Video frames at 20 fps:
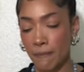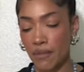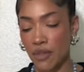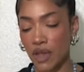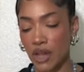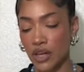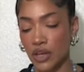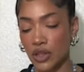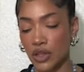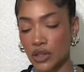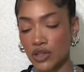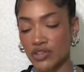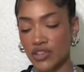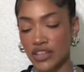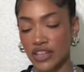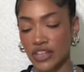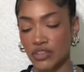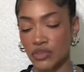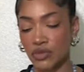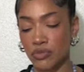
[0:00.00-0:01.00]
And it looks like
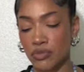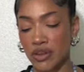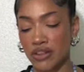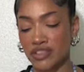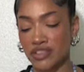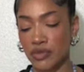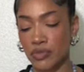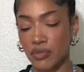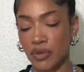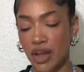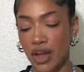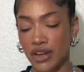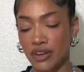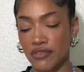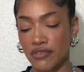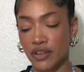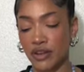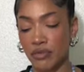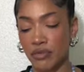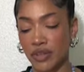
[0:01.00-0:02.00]
that's what makes them kind
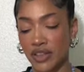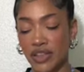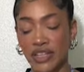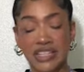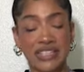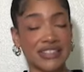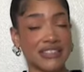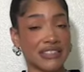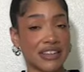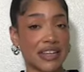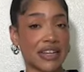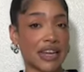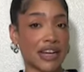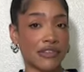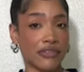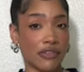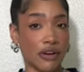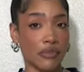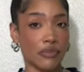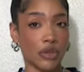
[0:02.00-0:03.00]
of completely disconnect
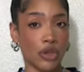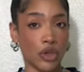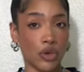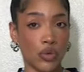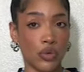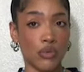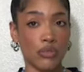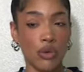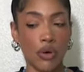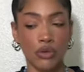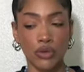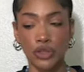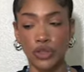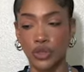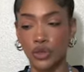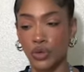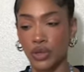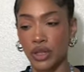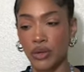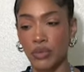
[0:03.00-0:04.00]
from you
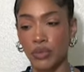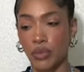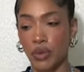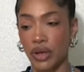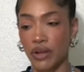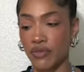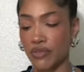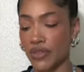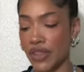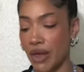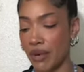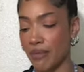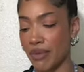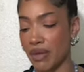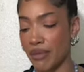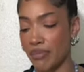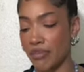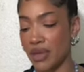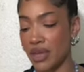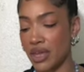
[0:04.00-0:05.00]
emotionally, whatever that may
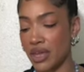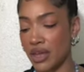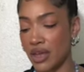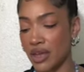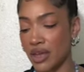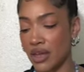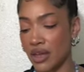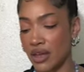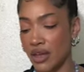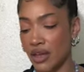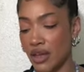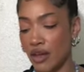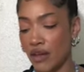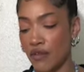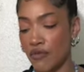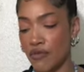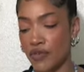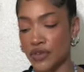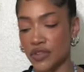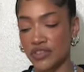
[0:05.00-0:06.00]
be,
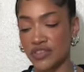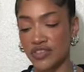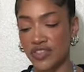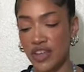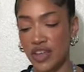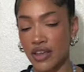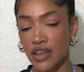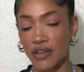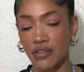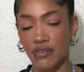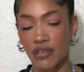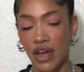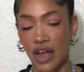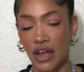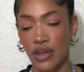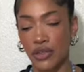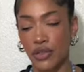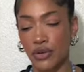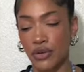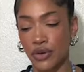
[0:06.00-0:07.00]
for the sake of
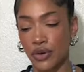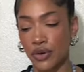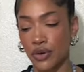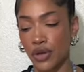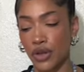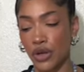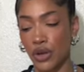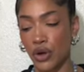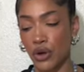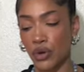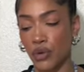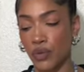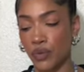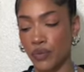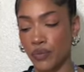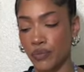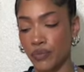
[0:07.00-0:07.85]
either, you know,